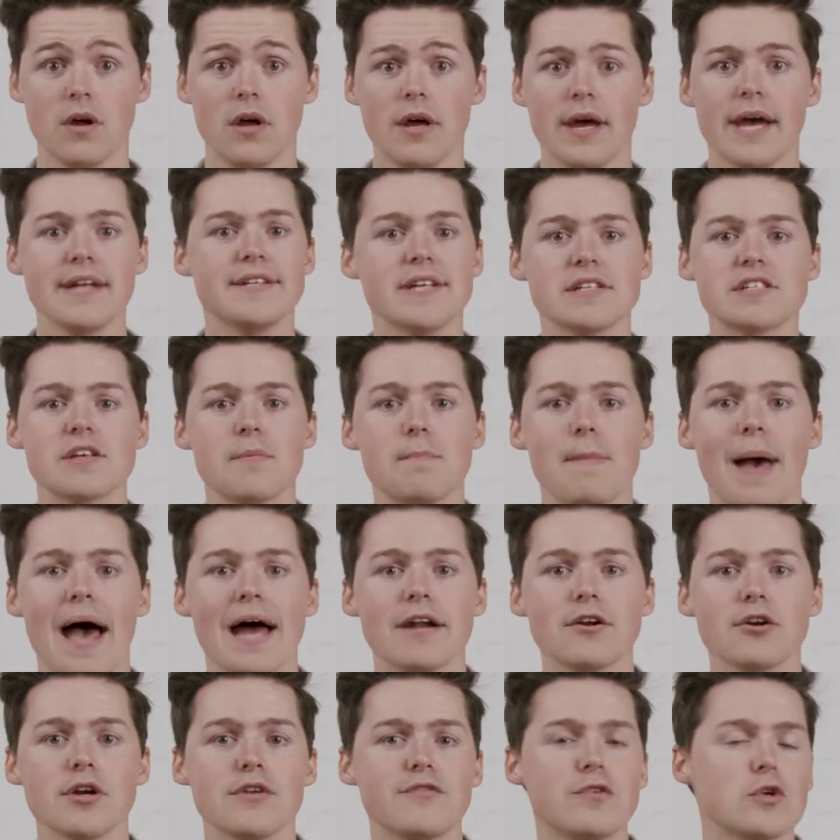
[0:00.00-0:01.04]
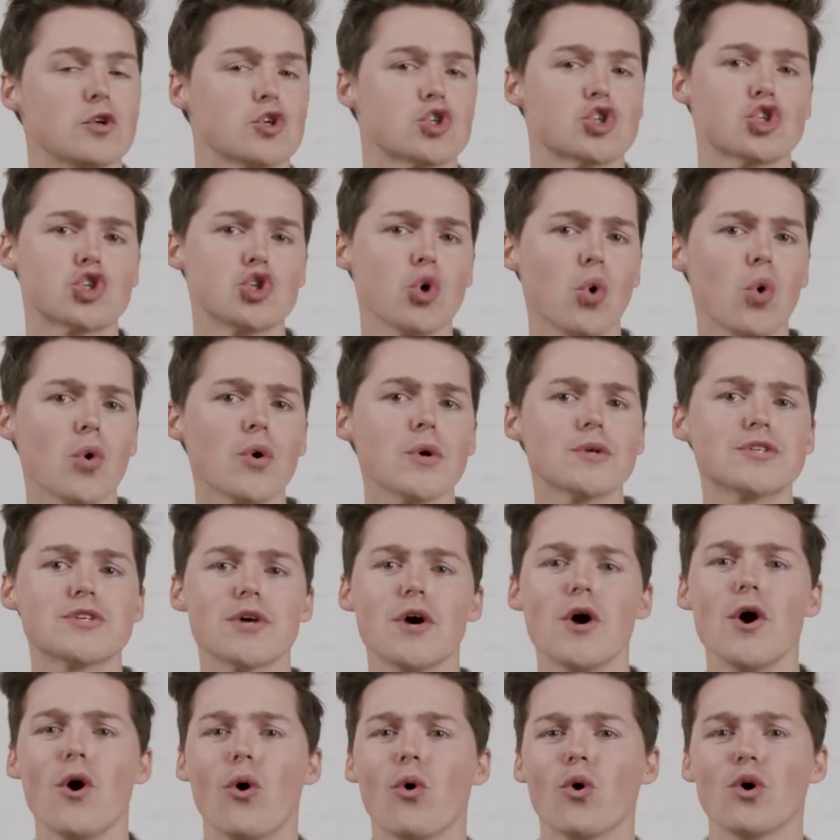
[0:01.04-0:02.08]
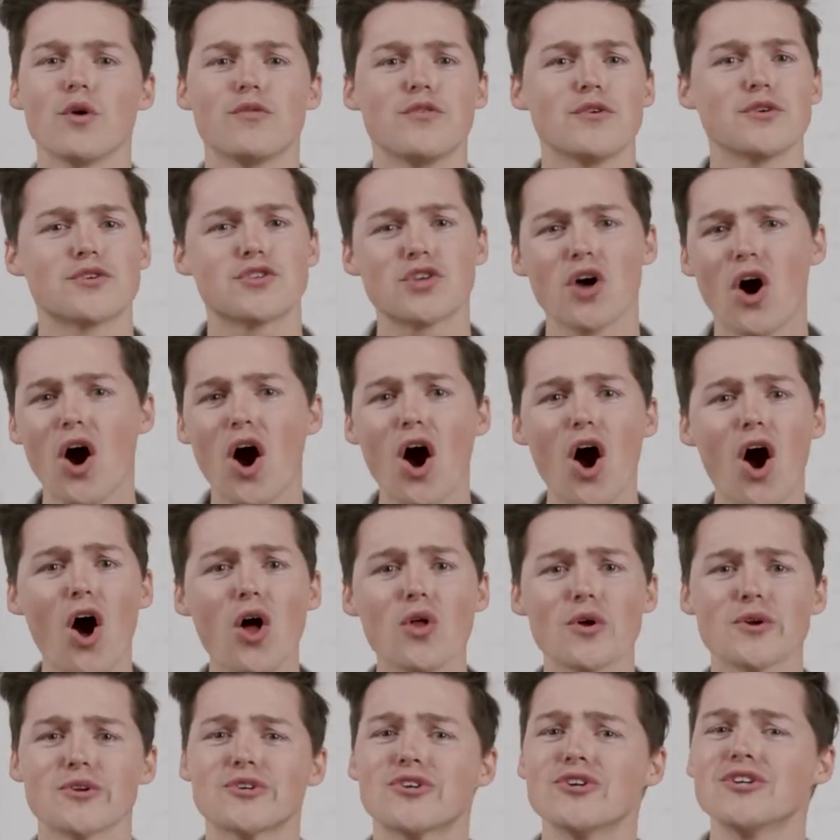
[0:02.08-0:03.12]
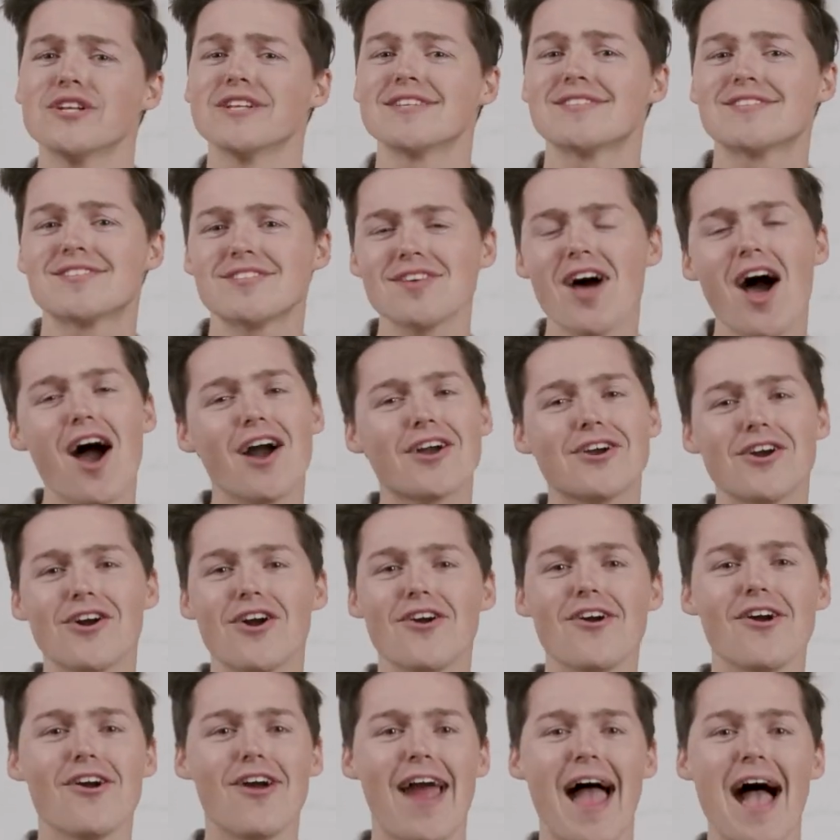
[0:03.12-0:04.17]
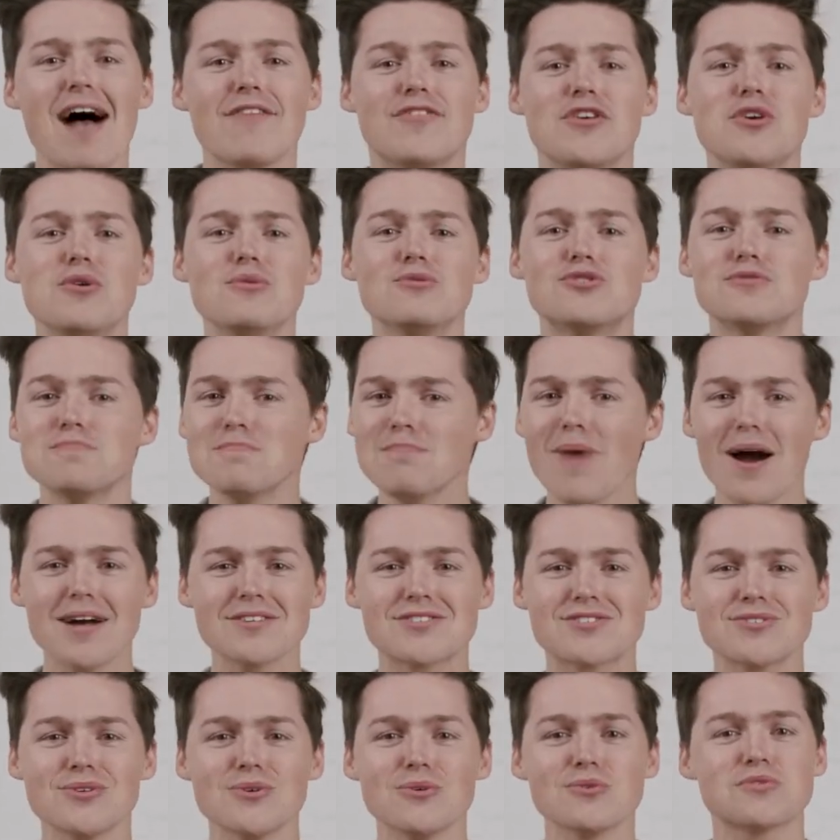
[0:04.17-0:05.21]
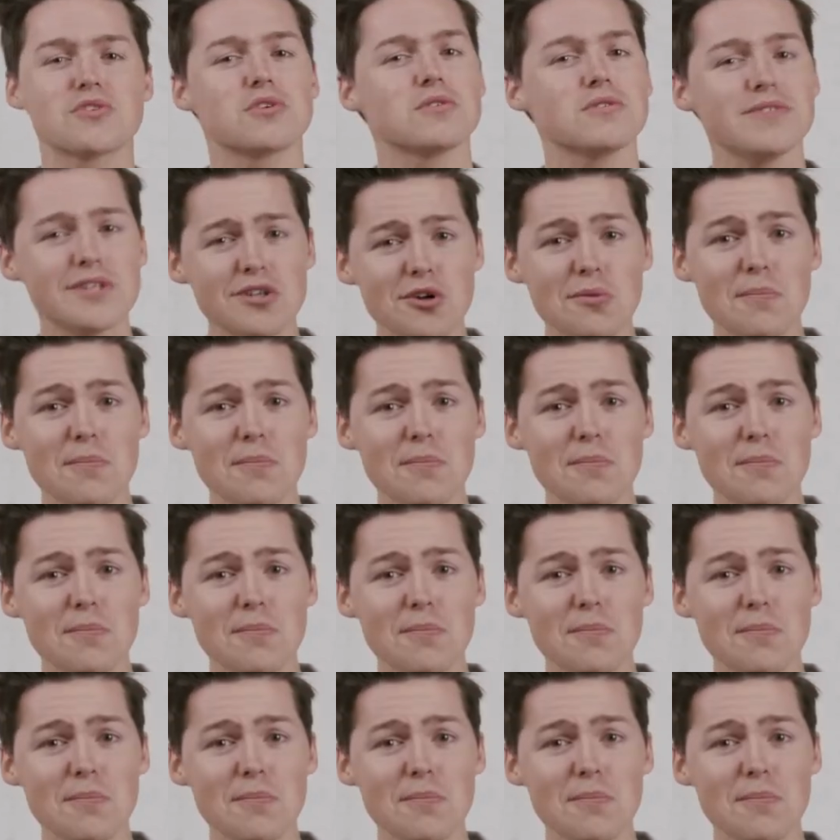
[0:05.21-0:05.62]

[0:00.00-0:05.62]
It doesn't matter if you're short or if you're tall or good at soccer or have huge muscles or little